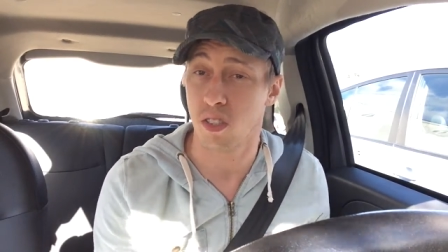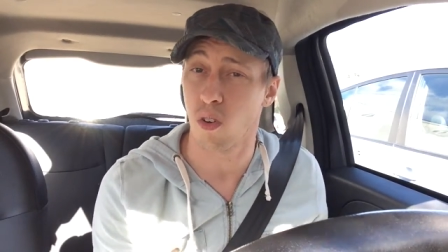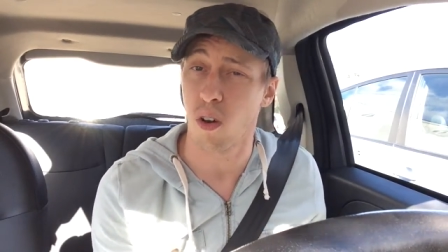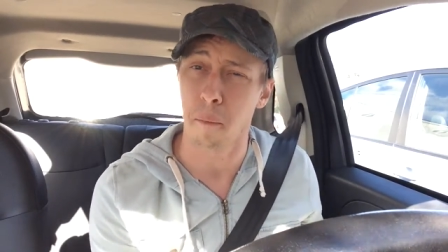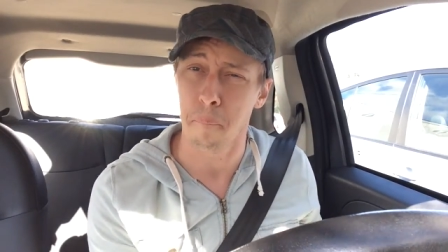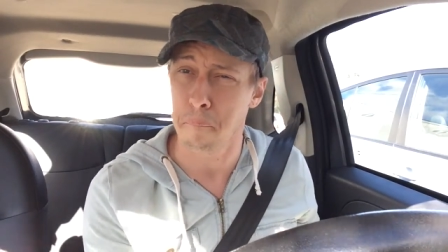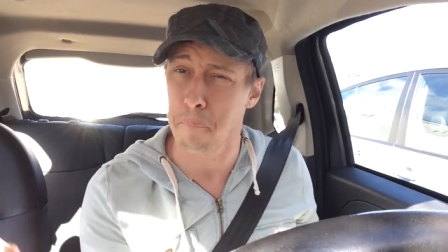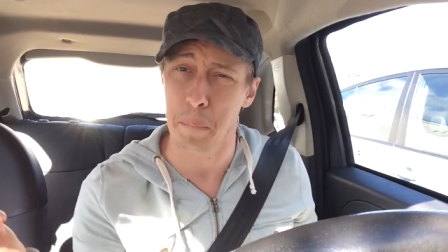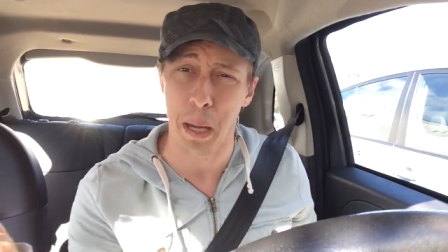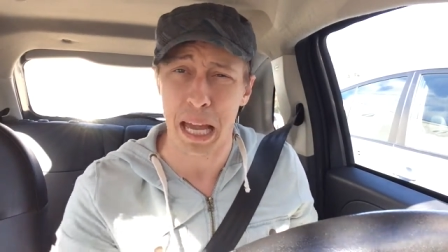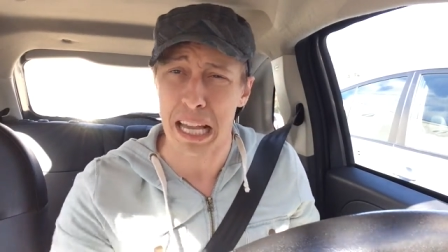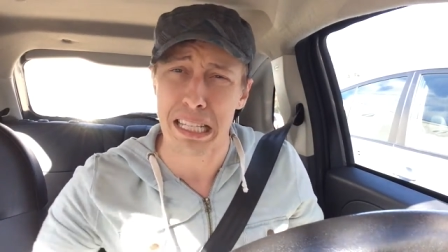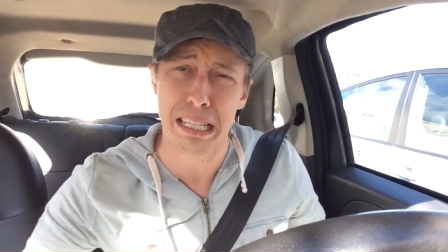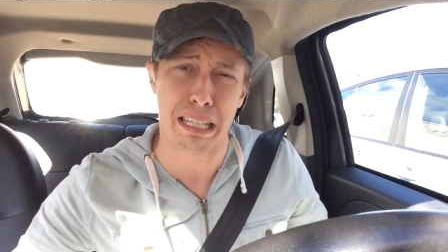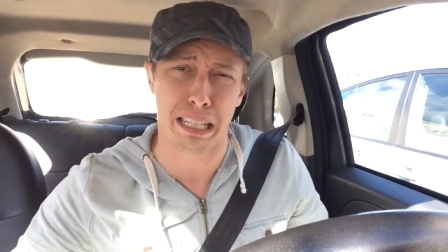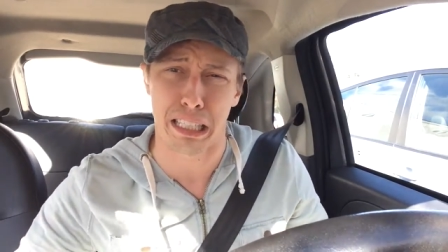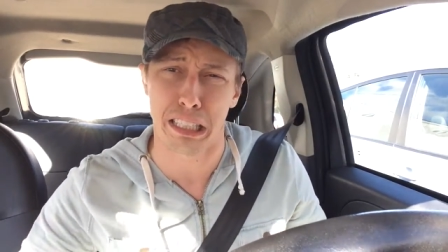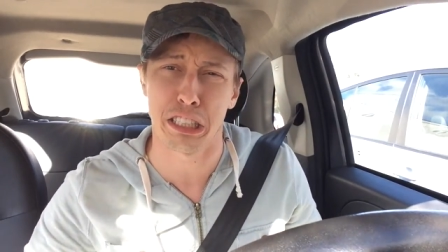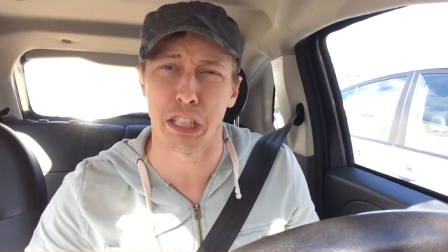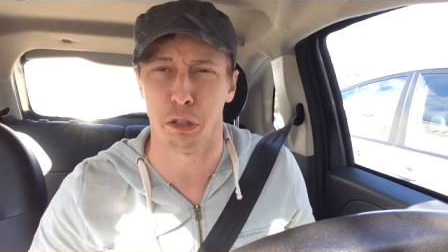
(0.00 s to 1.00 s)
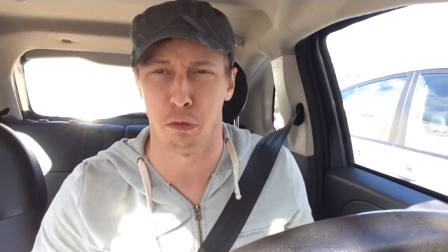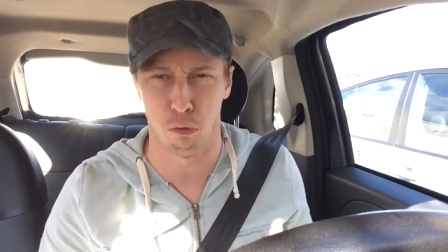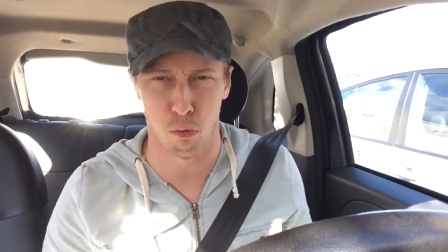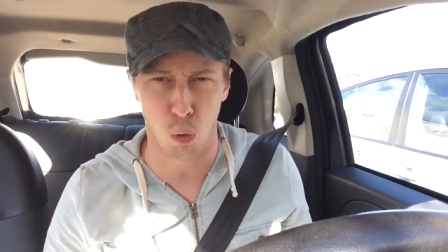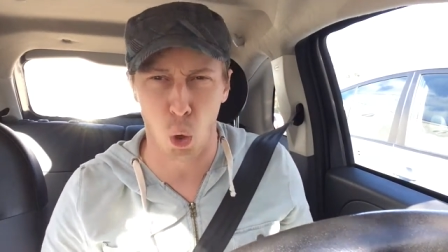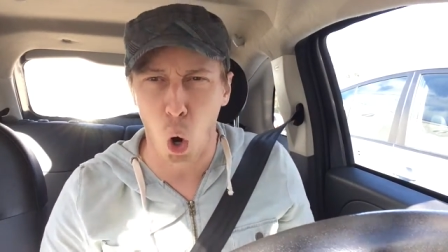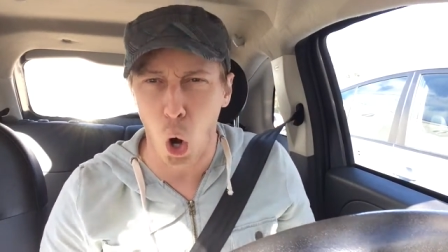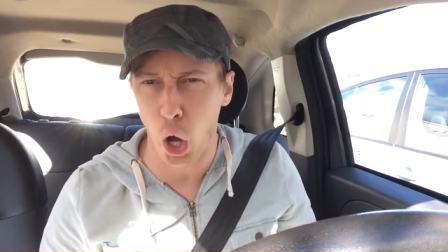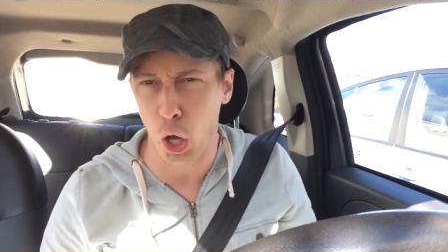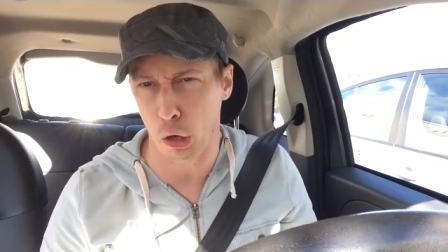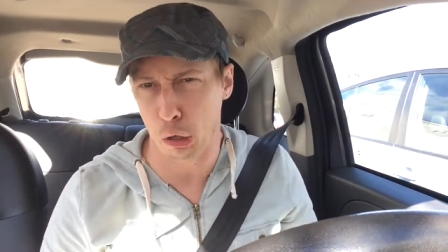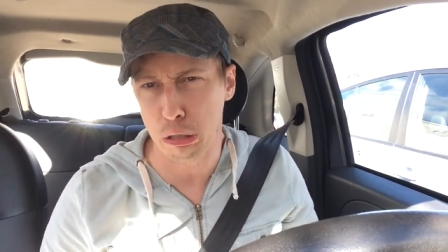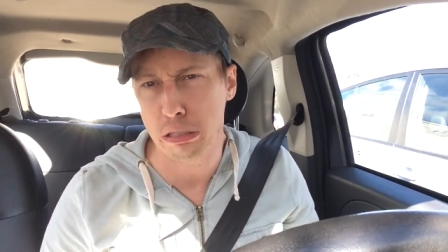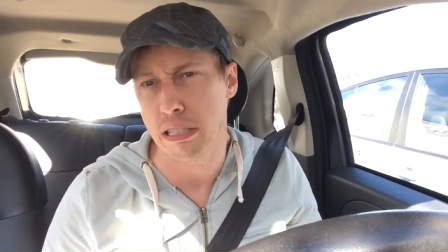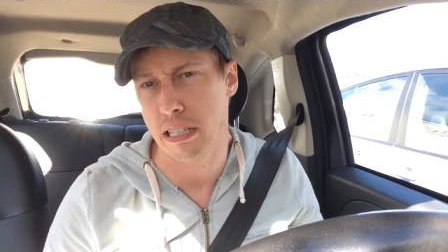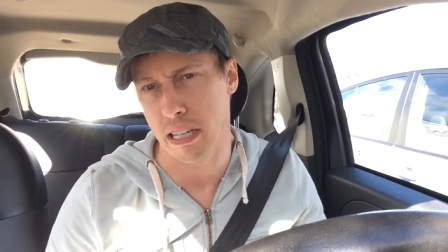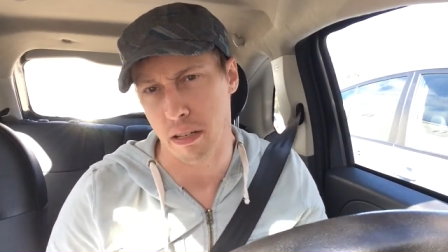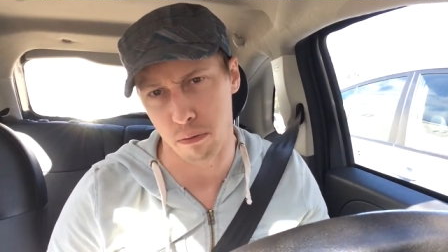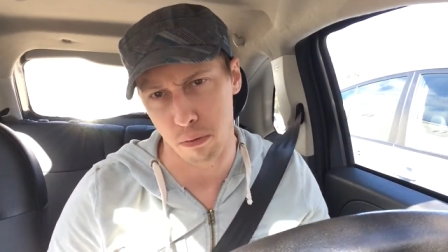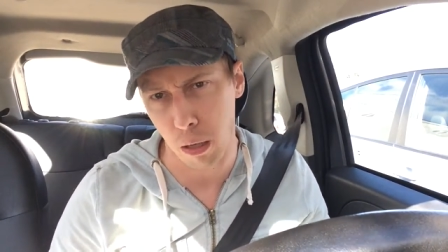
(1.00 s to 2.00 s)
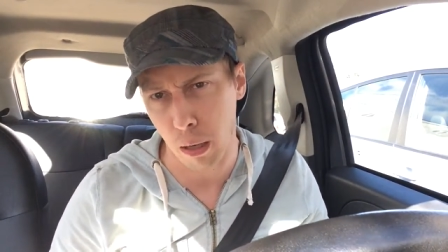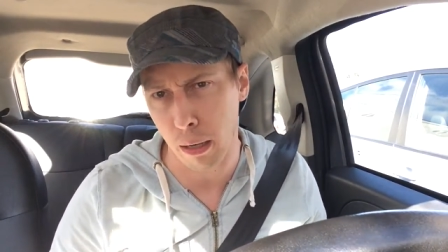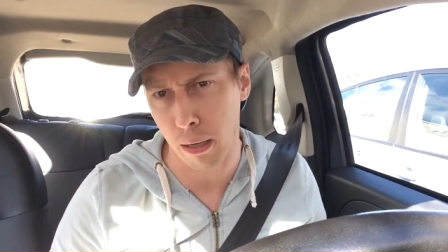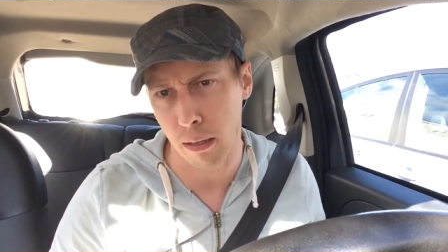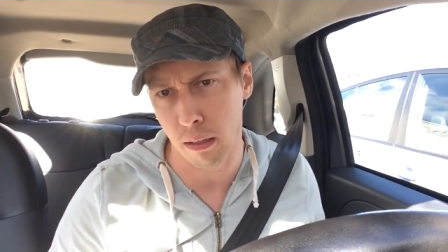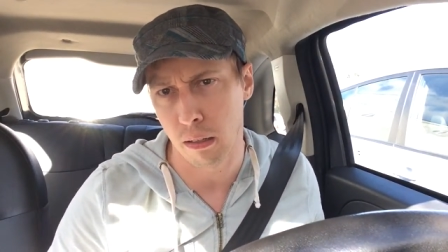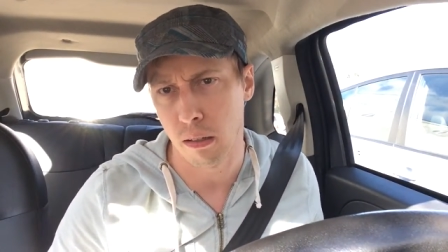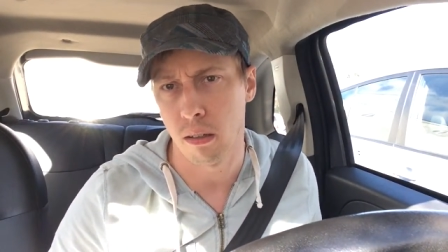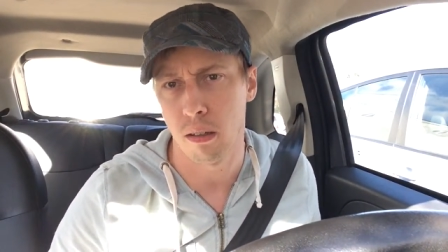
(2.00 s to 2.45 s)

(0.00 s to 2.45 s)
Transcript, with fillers: so I'm basically royalty, right?